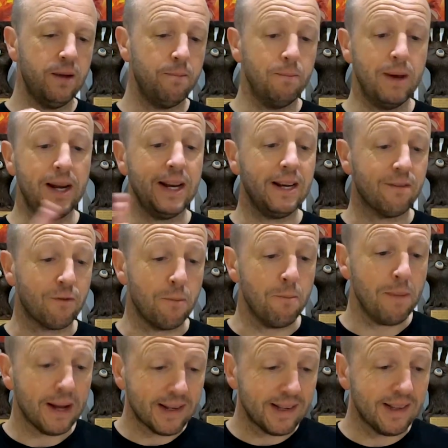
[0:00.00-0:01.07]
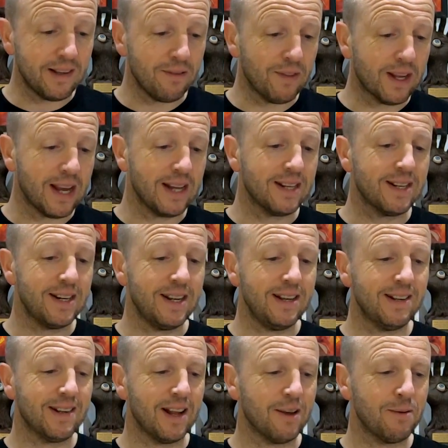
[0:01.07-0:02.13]
many different mixes of the
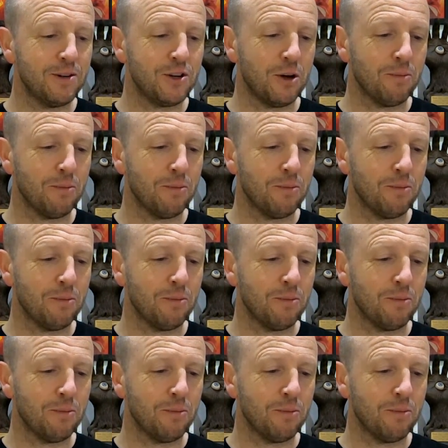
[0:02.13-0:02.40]
Cantonese language